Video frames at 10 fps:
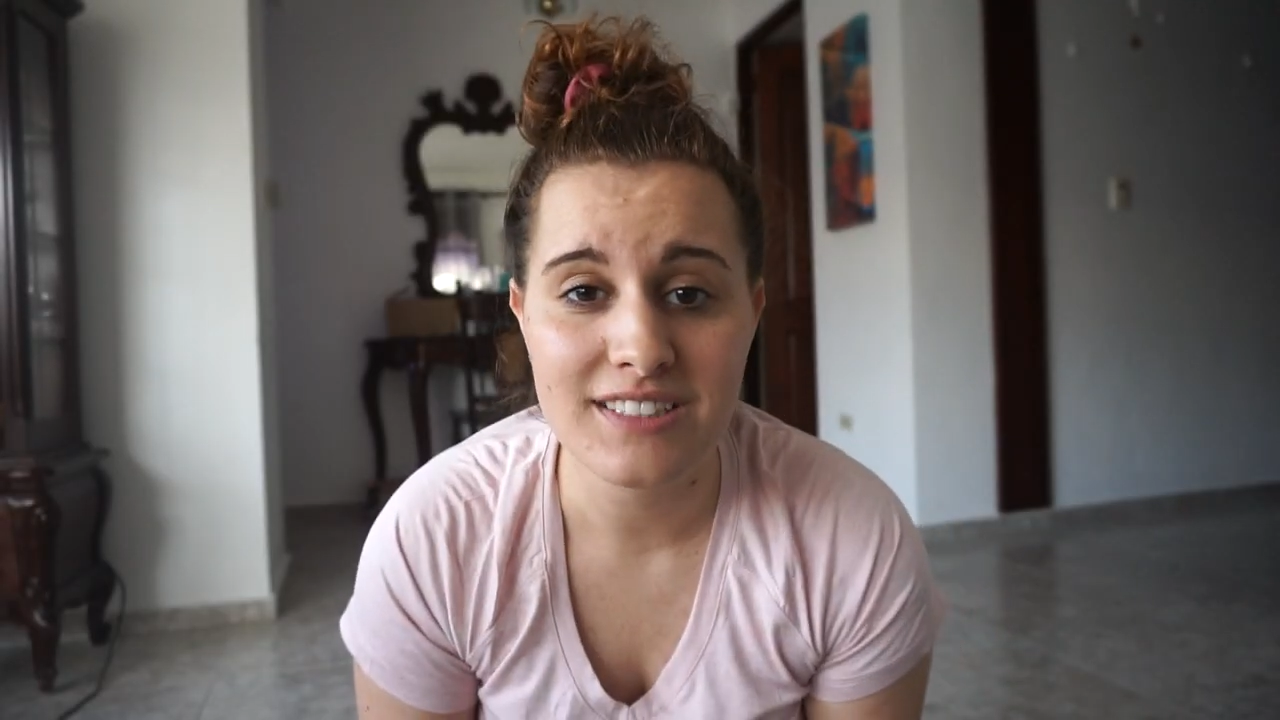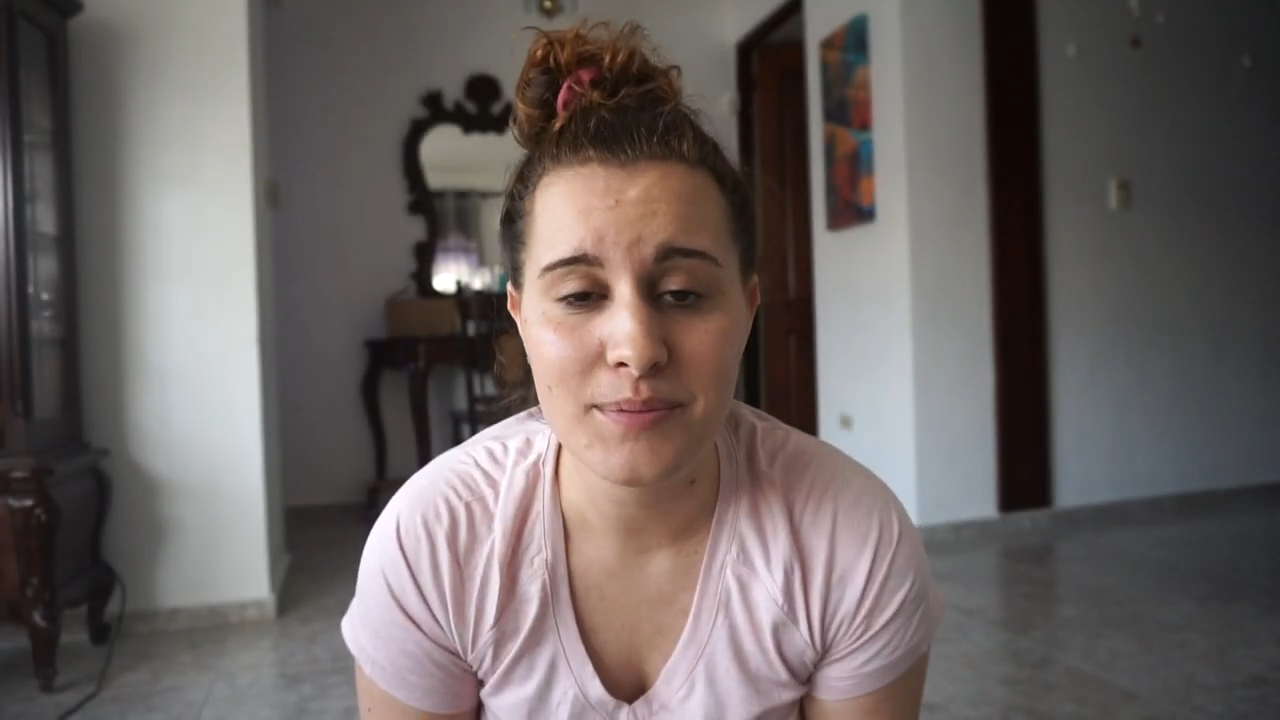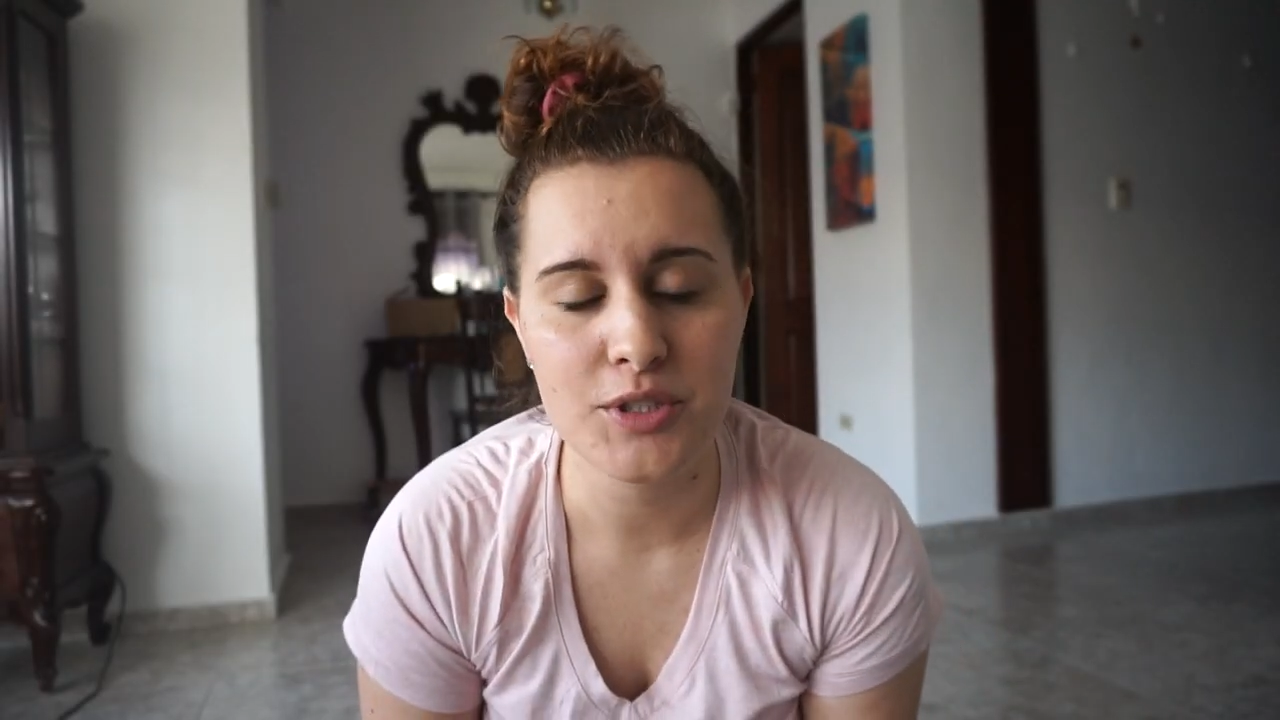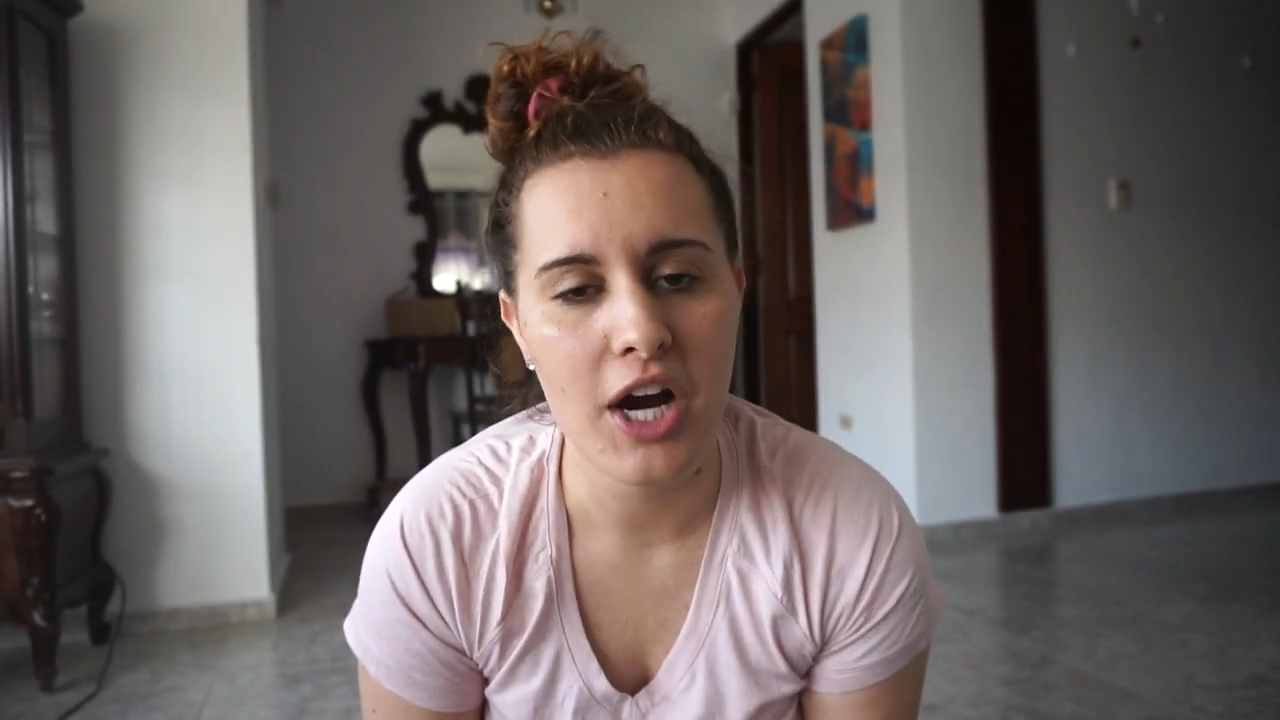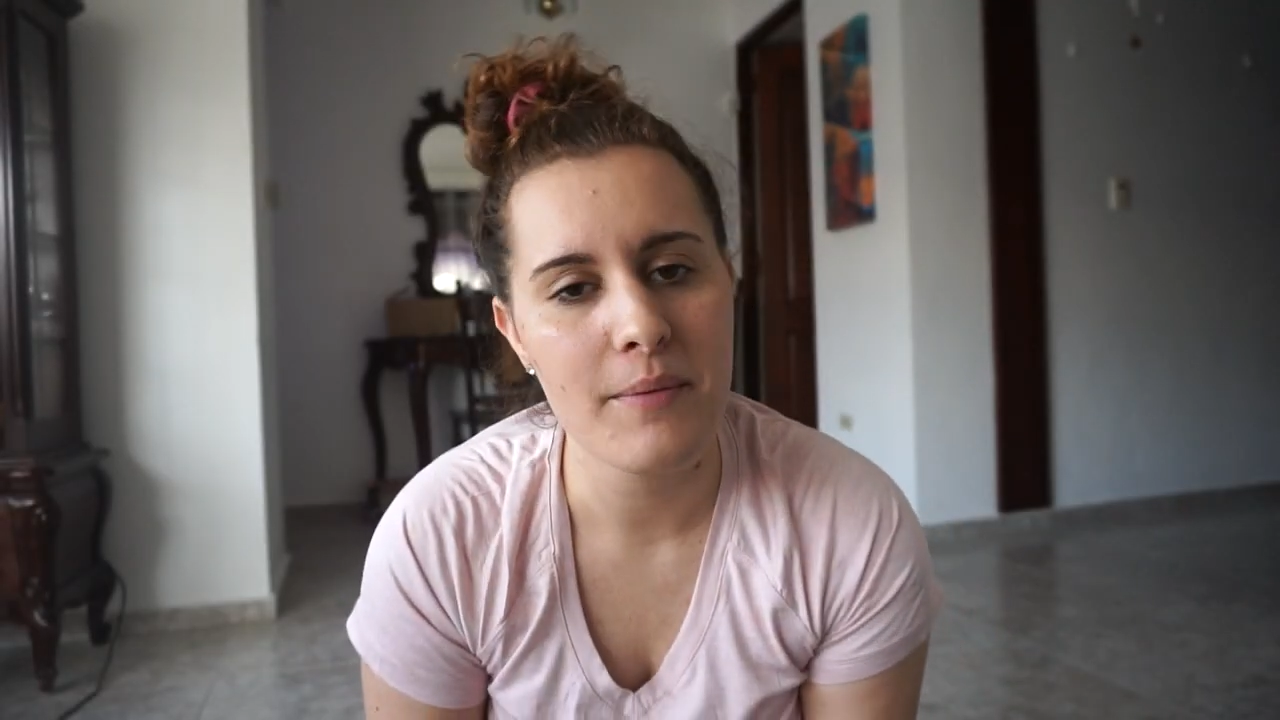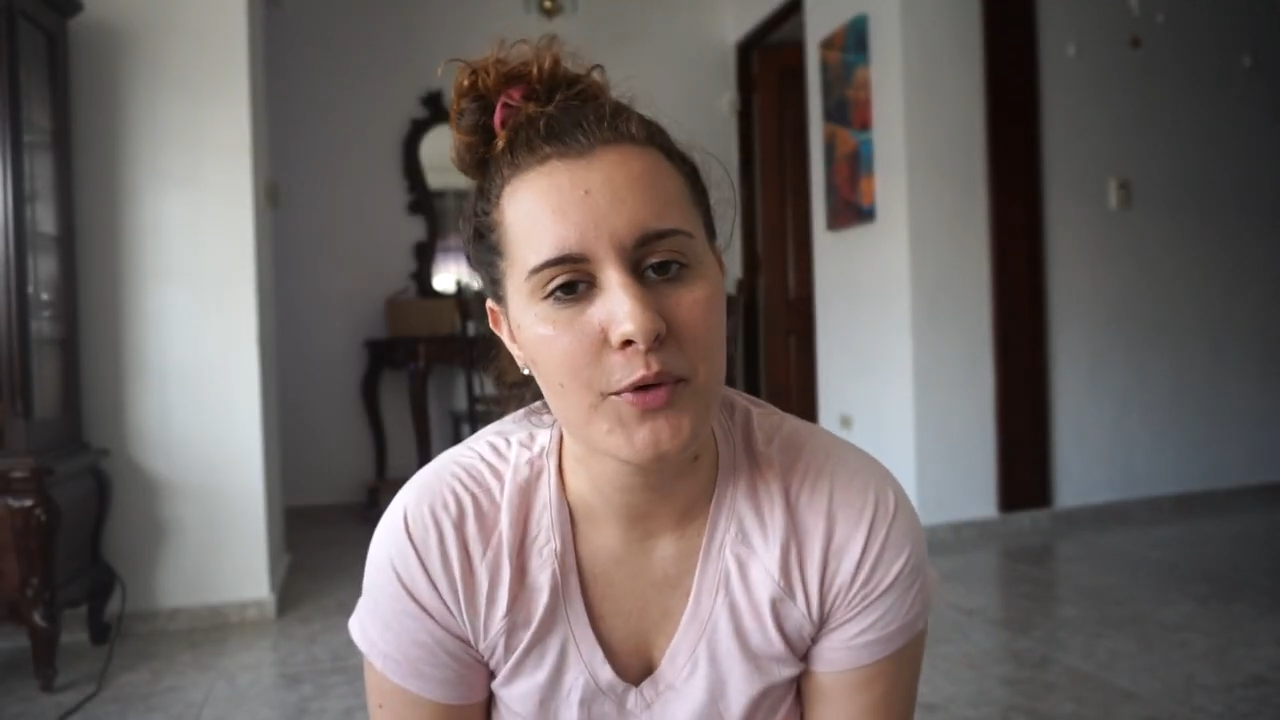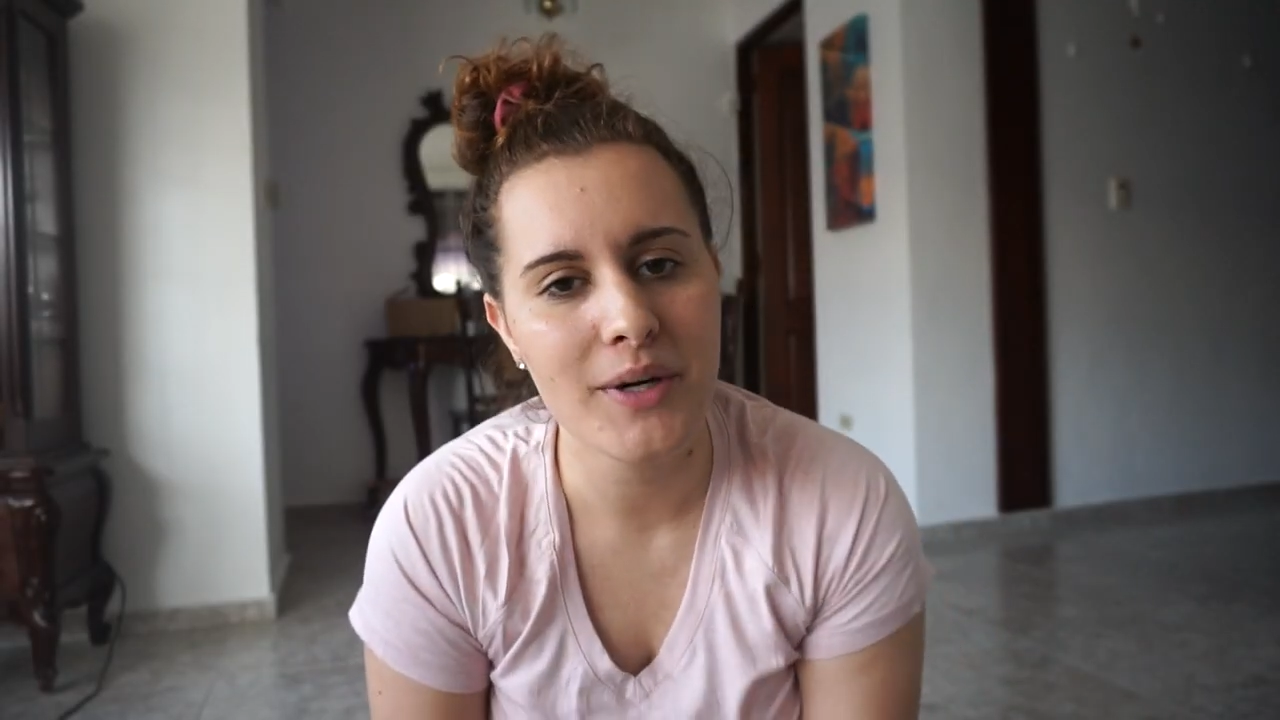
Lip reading: subscribe